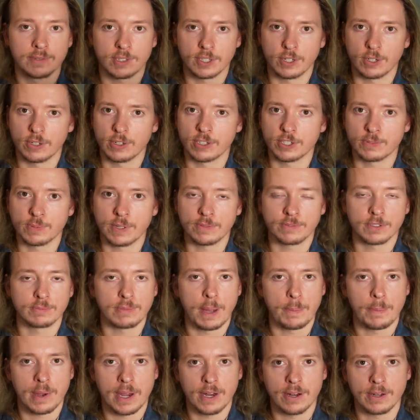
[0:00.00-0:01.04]
of encouragement from
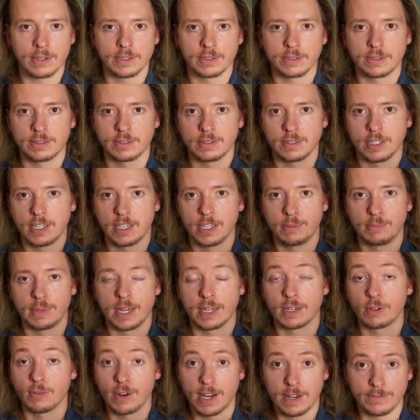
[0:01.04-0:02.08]
my parents and
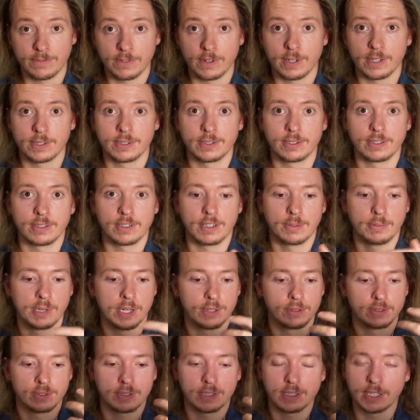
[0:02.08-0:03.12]
my grandfather
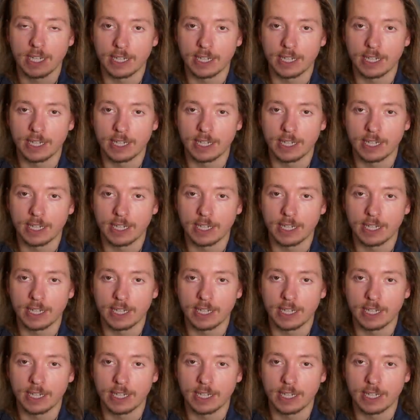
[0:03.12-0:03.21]
about